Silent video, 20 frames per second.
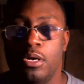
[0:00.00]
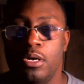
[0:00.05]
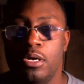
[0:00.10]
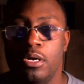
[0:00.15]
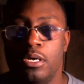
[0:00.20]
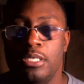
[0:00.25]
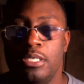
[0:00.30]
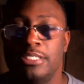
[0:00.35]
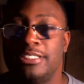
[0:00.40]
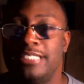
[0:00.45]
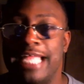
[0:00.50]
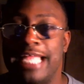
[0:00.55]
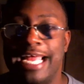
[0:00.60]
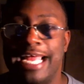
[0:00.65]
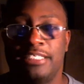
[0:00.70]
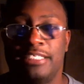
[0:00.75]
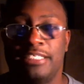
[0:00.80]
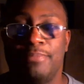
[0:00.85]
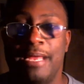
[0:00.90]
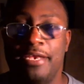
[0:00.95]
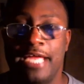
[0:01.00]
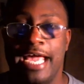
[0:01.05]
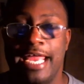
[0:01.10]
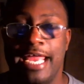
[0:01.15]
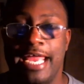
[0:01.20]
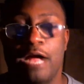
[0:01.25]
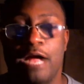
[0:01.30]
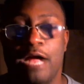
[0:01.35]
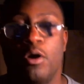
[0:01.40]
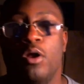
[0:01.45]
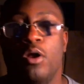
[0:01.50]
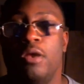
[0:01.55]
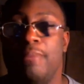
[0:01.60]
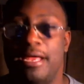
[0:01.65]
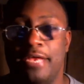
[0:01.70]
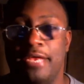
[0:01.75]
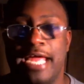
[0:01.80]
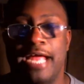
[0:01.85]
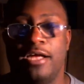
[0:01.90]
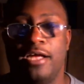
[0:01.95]
slash my dad, I call him my
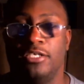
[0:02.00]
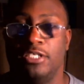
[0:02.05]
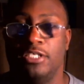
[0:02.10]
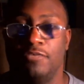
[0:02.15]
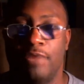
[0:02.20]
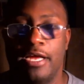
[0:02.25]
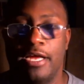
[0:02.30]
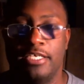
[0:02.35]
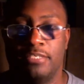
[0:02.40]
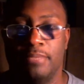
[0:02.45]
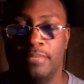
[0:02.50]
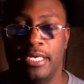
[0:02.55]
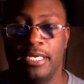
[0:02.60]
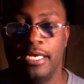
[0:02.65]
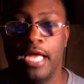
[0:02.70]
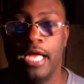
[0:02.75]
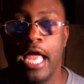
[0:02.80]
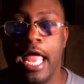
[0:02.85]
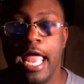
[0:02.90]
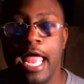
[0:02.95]
dad because he raised me,